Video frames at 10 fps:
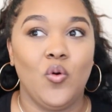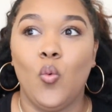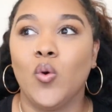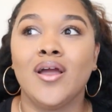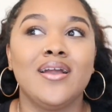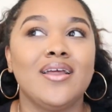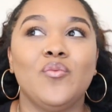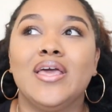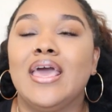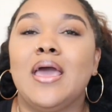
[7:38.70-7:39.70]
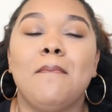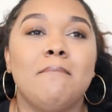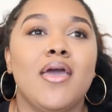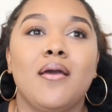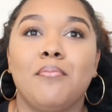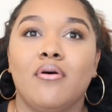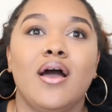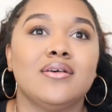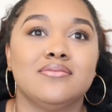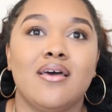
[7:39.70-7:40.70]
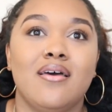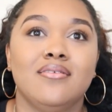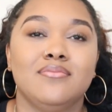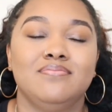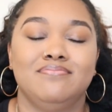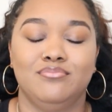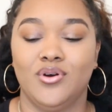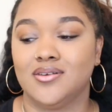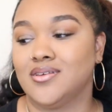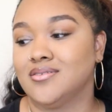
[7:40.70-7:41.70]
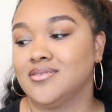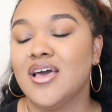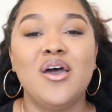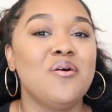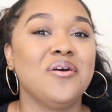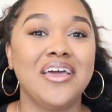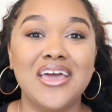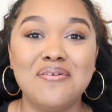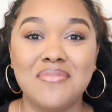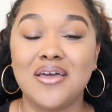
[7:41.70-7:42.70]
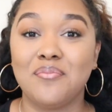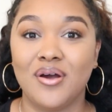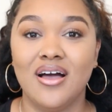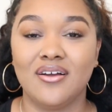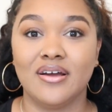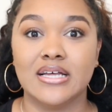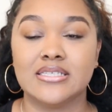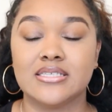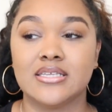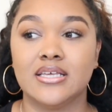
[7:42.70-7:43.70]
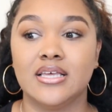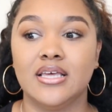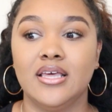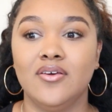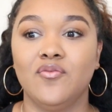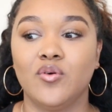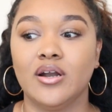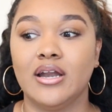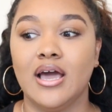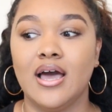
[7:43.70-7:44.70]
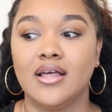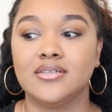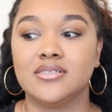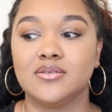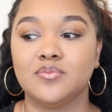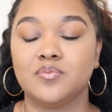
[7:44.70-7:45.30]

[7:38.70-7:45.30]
We can't make process. We can't make progress if we're not